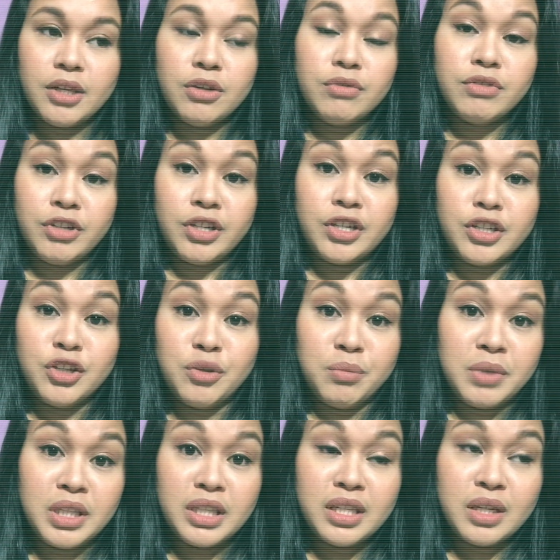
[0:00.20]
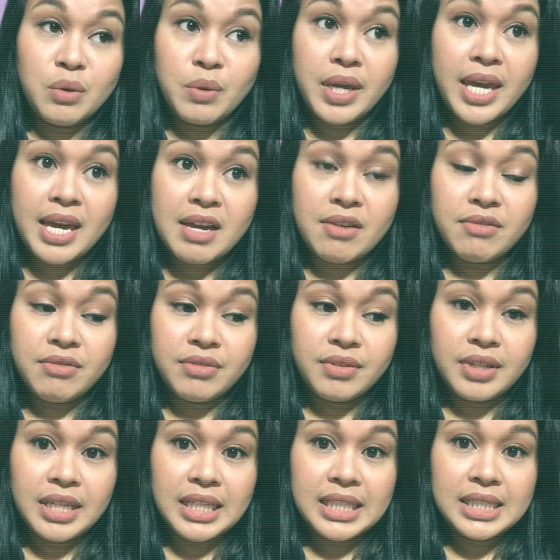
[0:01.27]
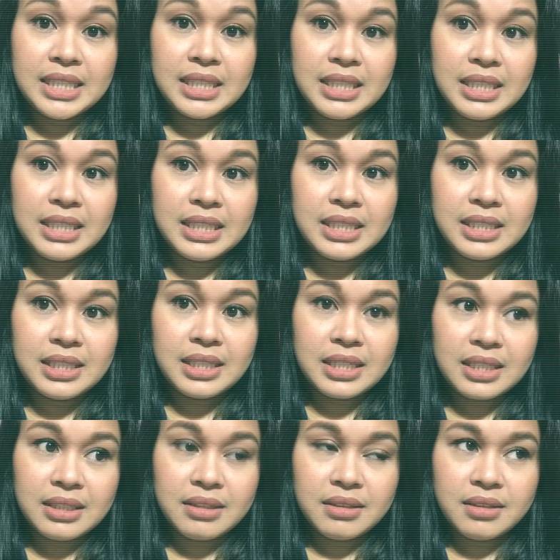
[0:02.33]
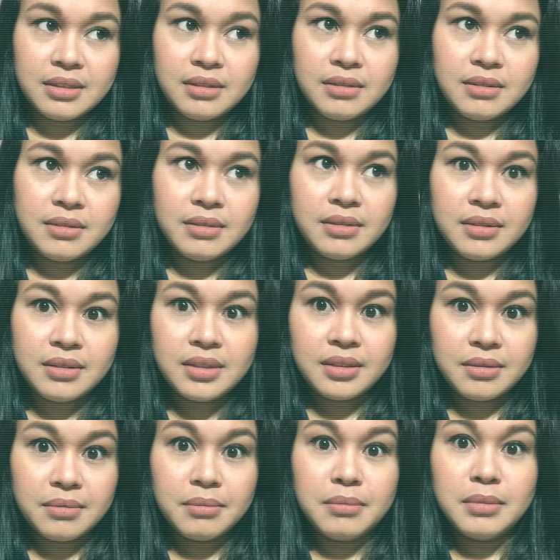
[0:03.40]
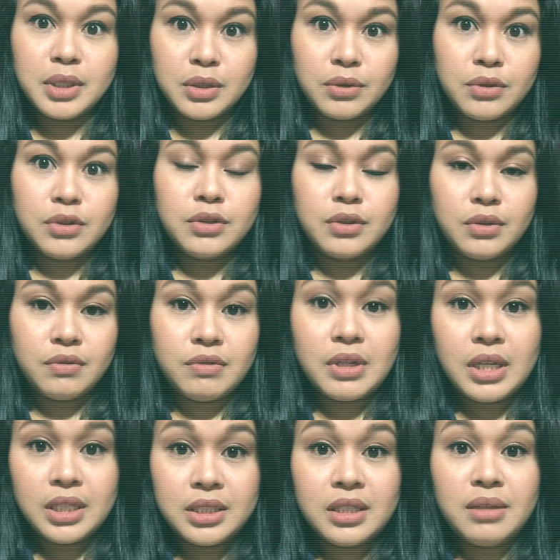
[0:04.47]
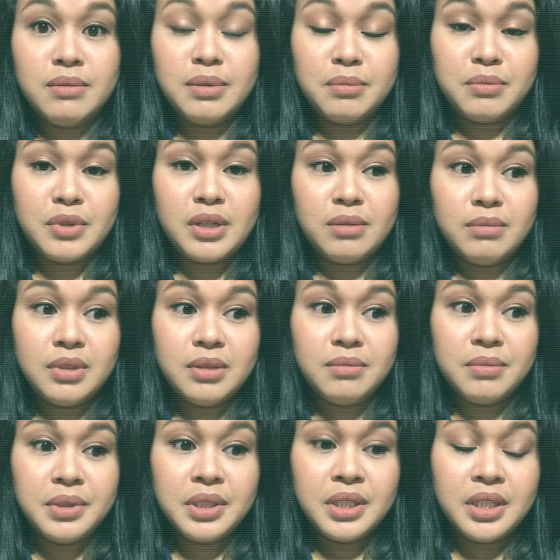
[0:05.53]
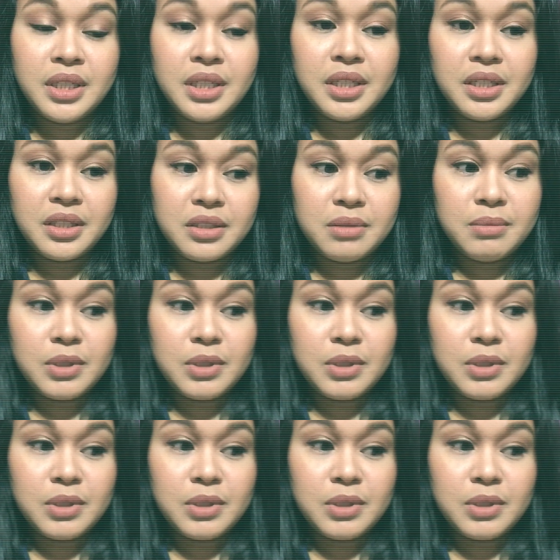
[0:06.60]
every argument that we have it is not because of us having problem it's